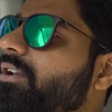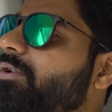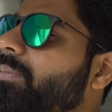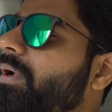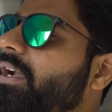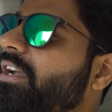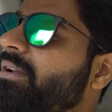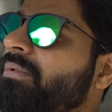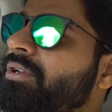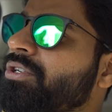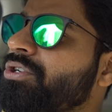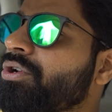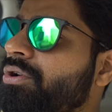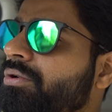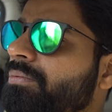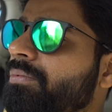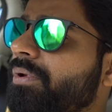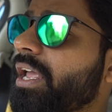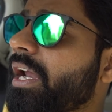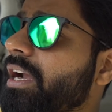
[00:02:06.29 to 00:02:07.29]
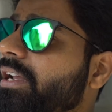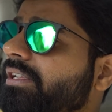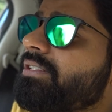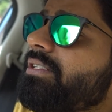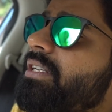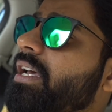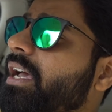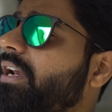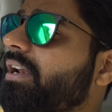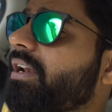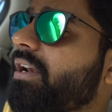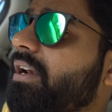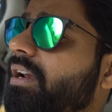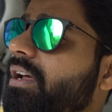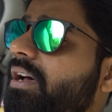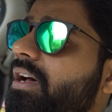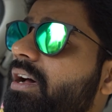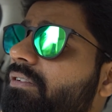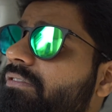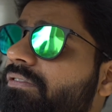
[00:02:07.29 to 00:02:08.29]
to BMW showroom to get his
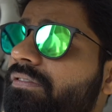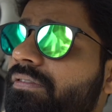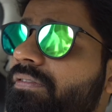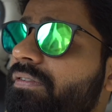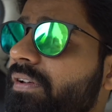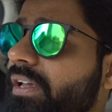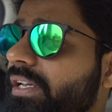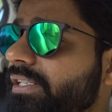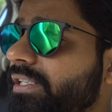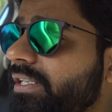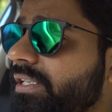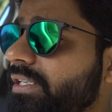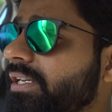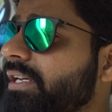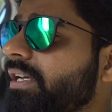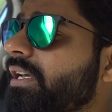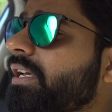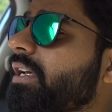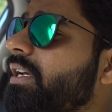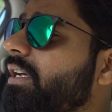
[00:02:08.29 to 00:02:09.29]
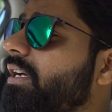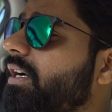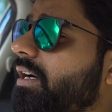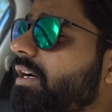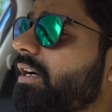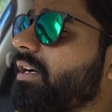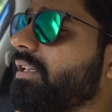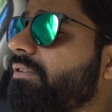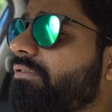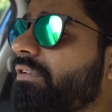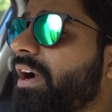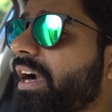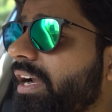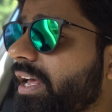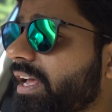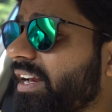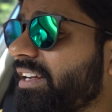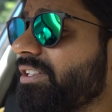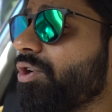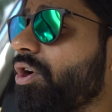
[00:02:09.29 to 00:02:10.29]
tire fixed. The front
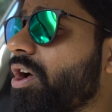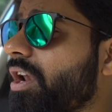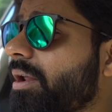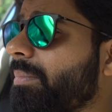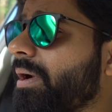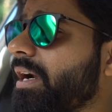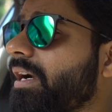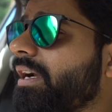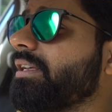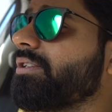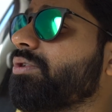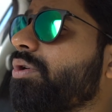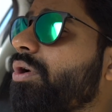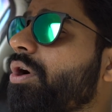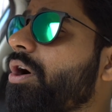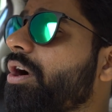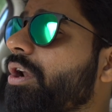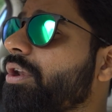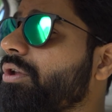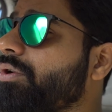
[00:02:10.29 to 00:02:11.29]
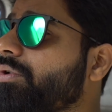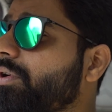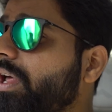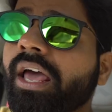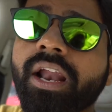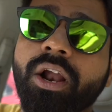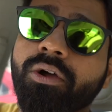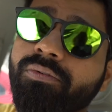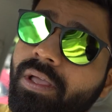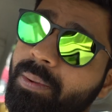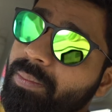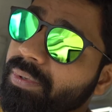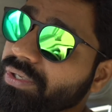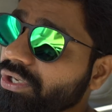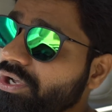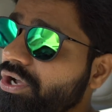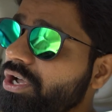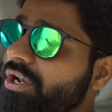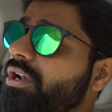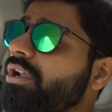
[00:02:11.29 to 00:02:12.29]
tire has gone apparently, so I got a new tire off
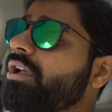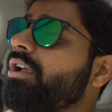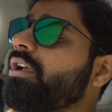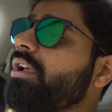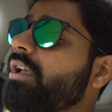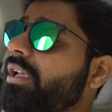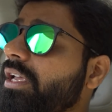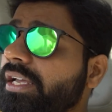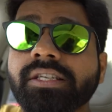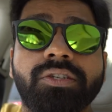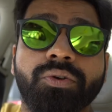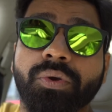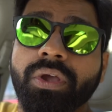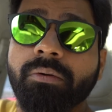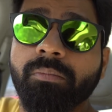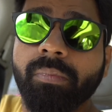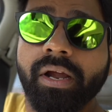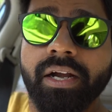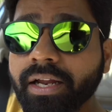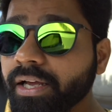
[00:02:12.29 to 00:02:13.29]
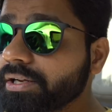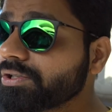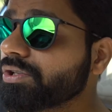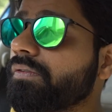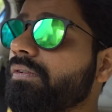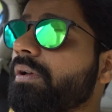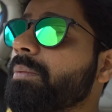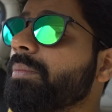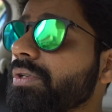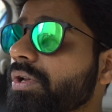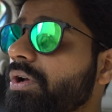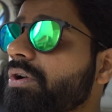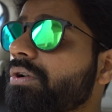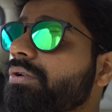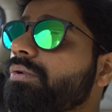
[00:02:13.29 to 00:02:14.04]
Amazon. Yes, you can buy tires off Amazon